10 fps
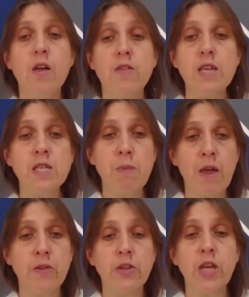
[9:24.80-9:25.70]
This
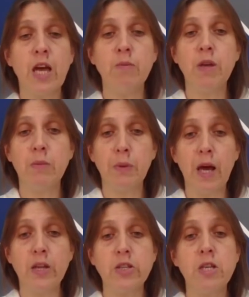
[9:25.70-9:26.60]
method can be
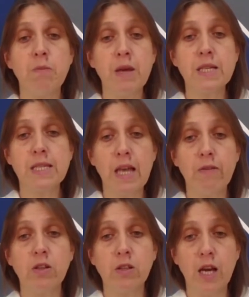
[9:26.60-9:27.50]
applied in
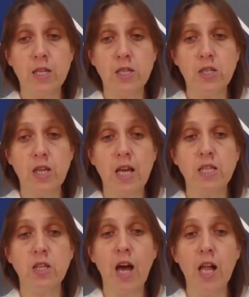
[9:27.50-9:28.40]
mixed-level classes as
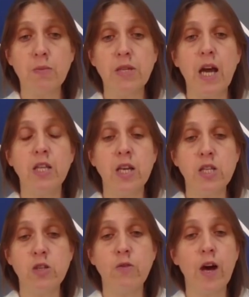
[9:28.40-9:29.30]
it helps
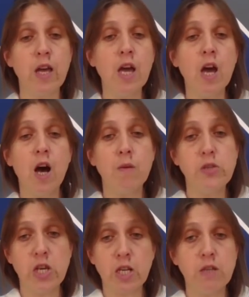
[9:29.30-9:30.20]
identify
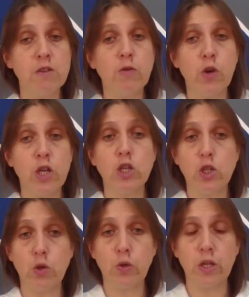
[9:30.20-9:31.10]
objectives for each
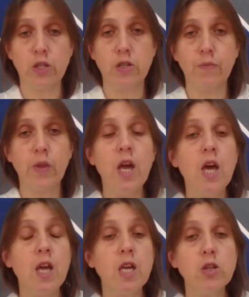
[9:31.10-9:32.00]
student.
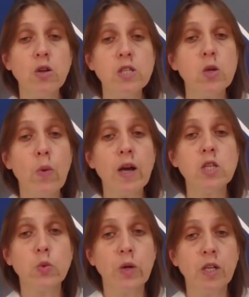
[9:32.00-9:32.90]
It also
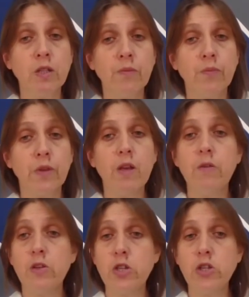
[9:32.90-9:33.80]
works well if
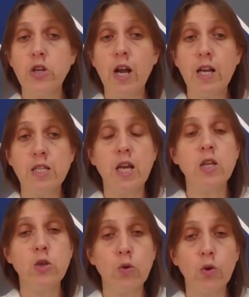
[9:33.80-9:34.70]
a teacher has a
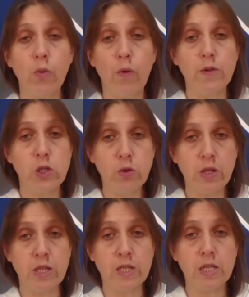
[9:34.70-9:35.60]
new group of
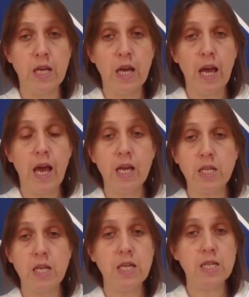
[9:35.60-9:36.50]
students
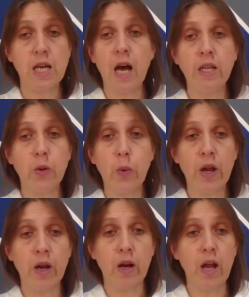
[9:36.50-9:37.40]
and is
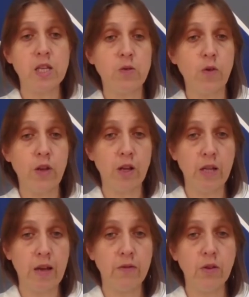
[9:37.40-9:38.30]
unaware as for their
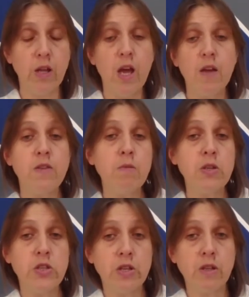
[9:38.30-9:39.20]
level, the
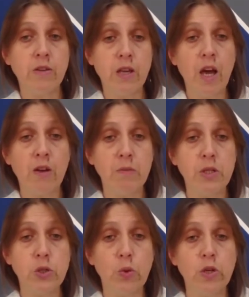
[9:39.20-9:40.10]
material they have
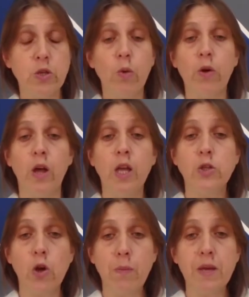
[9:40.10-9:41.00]
been taught, or
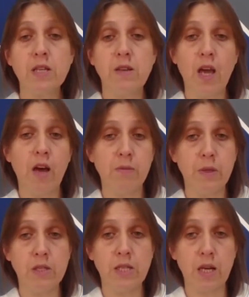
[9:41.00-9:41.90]
topics they have
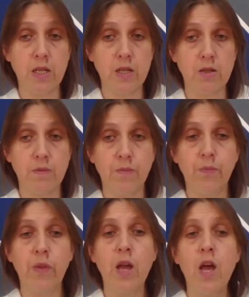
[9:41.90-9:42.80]
been studied.
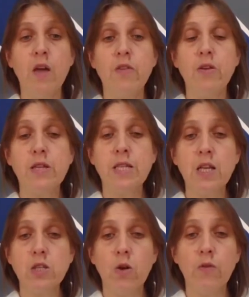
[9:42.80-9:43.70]
The
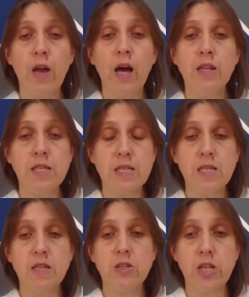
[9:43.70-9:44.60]
results of the
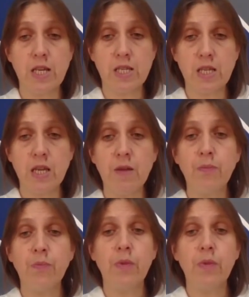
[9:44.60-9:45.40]
unassisted testing